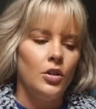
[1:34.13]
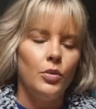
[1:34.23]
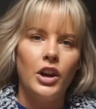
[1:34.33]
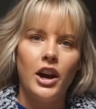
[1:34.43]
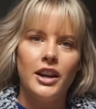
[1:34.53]

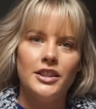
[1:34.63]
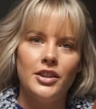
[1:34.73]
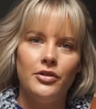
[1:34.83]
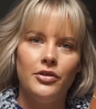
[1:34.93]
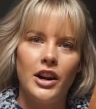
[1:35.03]
We got
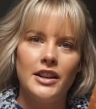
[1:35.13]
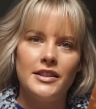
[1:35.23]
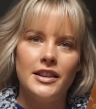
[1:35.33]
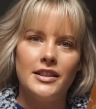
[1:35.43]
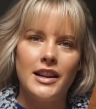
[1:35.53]

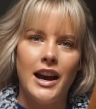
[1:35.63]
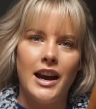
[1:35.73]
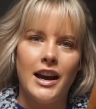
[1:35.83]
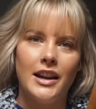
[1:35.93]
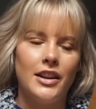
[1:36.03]
Frank's
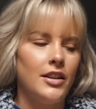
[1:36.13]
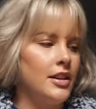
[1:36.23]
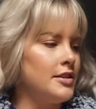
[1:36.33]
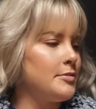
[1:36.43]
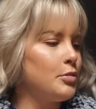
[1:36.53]
dad
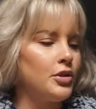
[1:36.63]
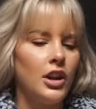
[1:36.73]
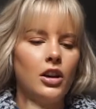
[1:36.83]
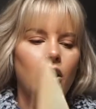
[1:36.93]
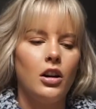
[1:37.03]
this
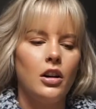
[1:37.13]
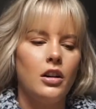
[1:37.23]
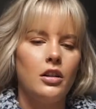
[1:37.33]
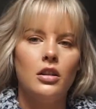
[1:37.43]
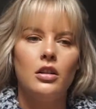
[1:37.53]
birthday
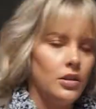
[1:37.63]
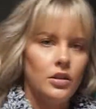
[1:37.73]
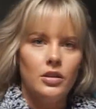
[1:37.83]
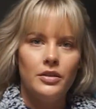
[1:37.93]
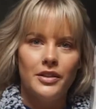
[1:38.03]
card.
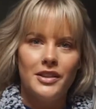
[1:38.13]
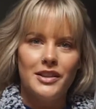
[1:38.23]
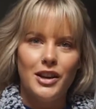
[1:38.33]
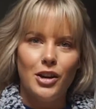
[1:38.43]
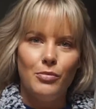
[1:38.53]

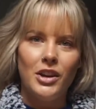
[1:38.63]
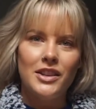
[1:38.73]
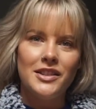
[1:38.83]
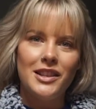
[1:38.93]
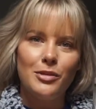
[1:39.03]
Some
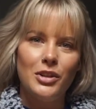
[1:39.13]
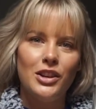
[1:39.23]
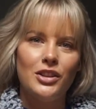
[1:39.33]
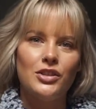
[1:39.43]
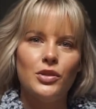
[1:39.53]

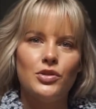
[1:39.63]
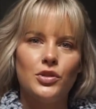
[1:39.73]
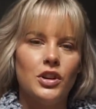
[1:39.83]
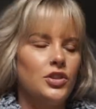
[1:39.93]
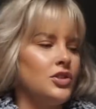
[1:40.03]
Cinnamon Toast
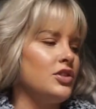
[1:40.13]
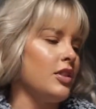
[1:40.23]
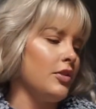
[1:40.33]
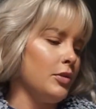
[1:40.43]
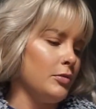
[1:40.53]
Crunch. This is
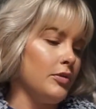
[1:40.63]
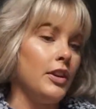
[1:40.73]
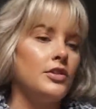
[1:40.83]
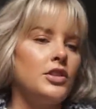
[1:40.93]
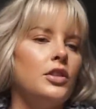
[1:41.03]
definitely one of my
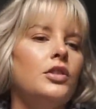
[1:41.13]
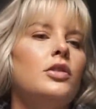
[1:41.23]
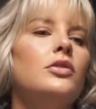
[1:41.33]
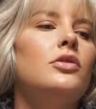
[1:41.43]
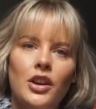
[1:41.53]
favorite
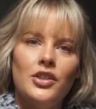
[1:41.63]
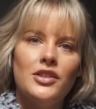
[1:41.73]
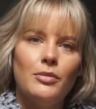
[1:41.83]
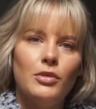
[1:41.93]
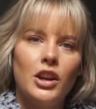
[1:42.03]
cereals.
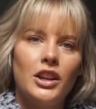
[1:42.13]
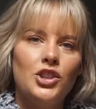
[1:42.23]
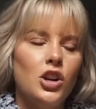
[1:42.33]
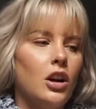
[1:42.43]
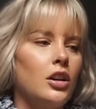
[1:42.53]
Some Lucky
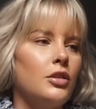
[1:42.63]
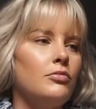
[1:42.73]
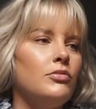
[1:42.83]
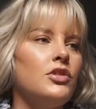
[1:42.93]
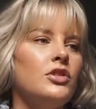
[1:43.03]

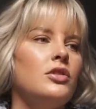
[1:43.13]
Charms.